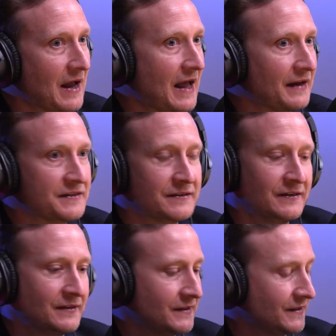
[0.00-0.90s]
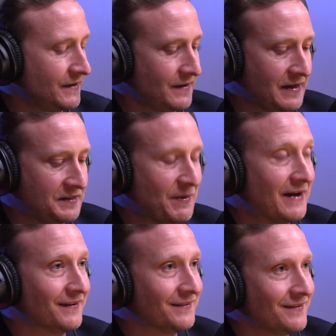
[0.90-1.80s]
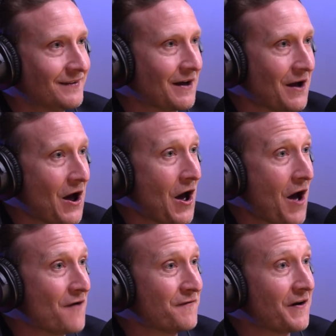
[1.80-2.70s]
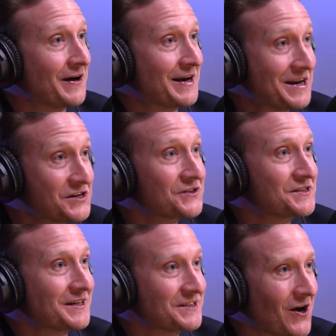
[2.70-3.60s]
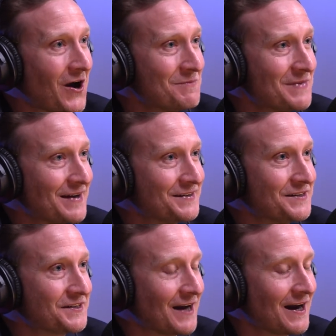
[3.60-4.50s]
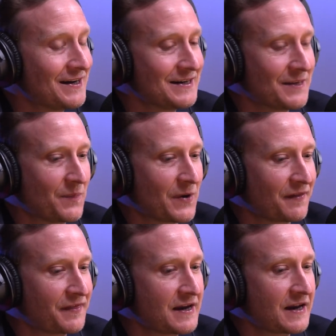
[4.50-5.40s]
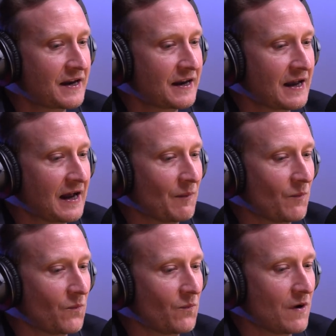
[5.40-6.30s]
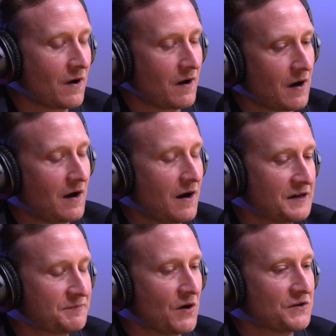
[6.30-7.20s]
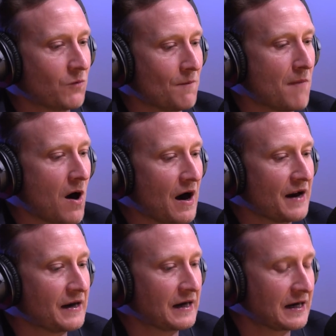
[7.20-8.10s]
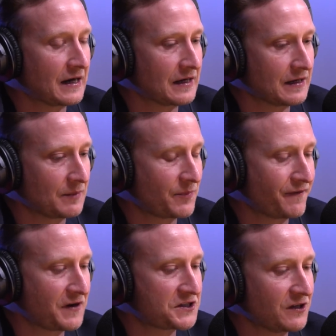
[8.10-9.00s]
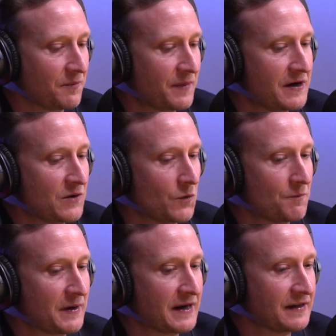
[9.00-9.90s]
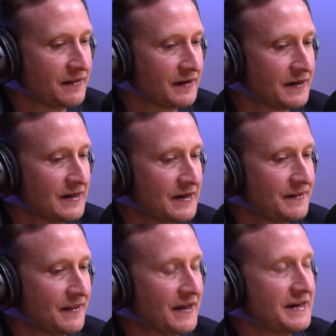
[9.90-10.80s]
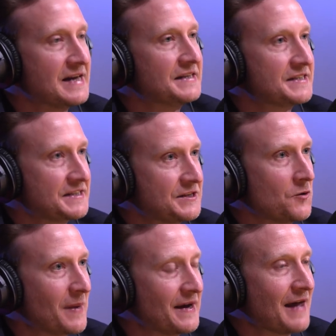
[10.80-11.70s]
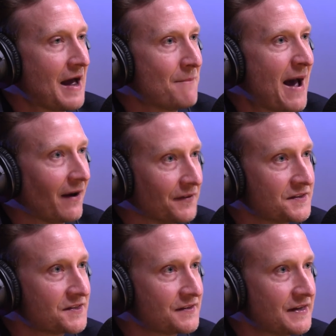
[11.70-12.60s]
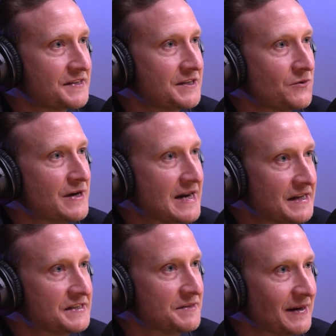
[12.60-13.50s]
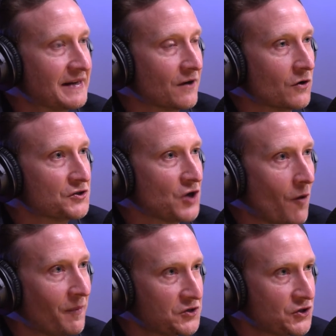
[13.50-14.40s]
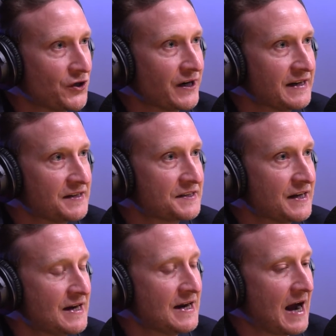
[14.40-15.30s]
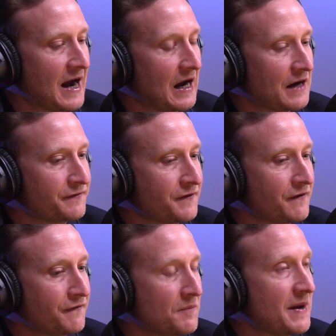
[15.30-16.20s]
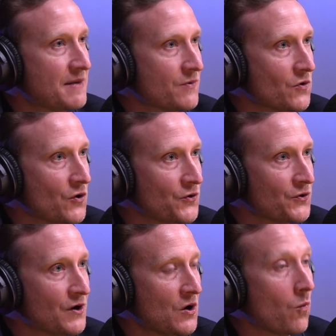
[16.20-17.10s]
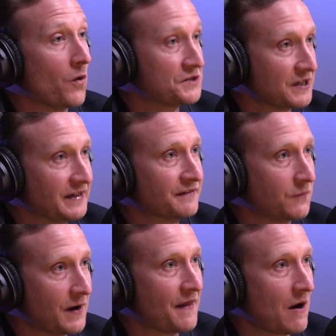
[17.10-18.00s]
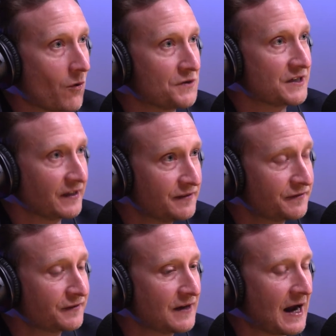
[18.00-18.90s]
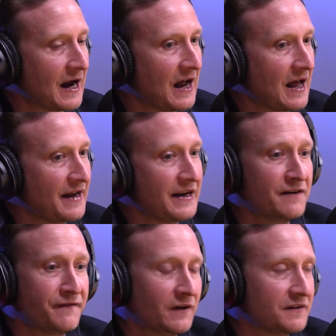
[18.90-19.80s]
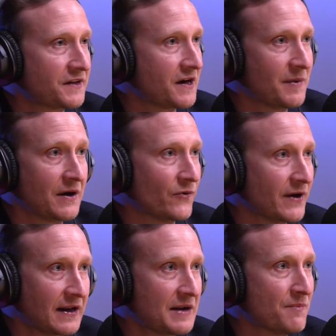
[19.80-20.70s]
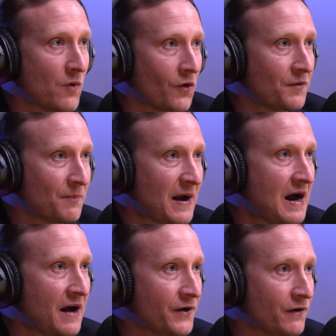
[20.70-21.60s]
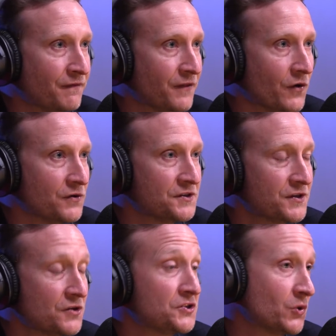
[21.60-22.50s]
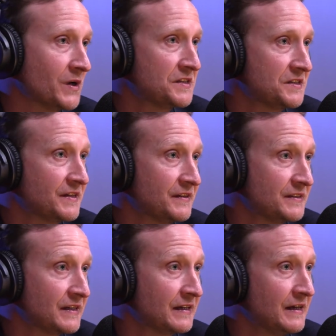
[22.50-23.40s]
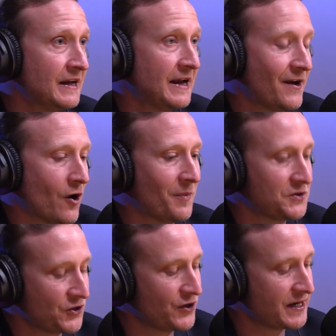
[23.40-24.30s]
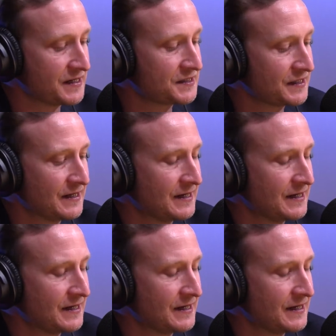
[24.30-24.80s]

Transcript: and it's been a, a very interesting time, as you say. But I think, um, uh, I suppose, what my uh, professional opinion would be that that there needs to still be that balance. There still needs to be those opportunities uh, for for people who want to live where they want to live, uh, and infill is going to be a really important part of those those choices and uh, and opportunities.